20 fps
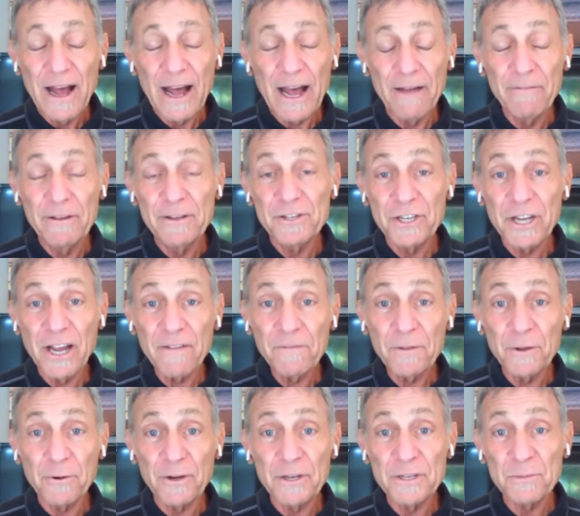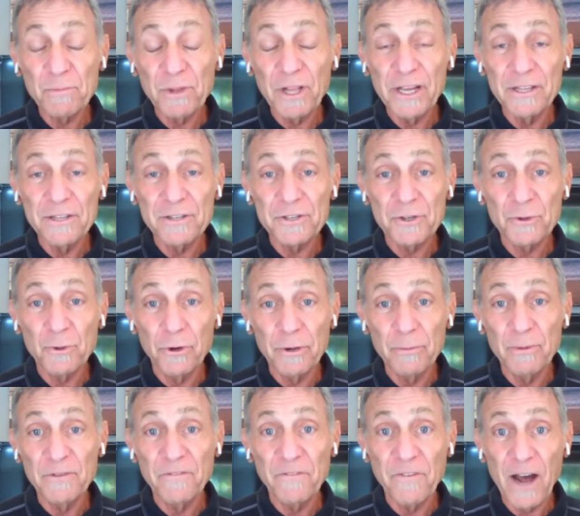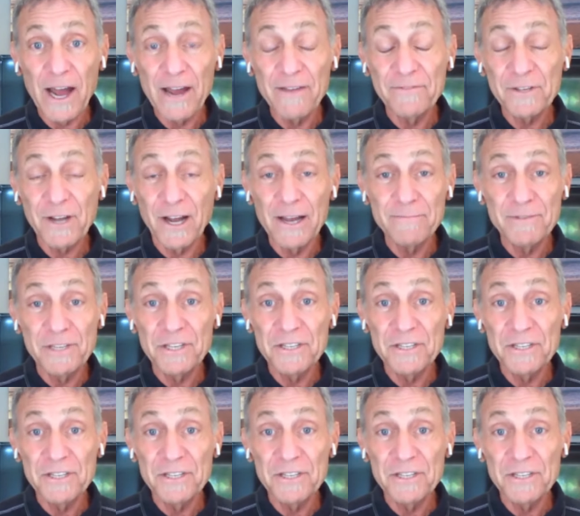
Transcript: I mean, Scheffler has played this tournament five times.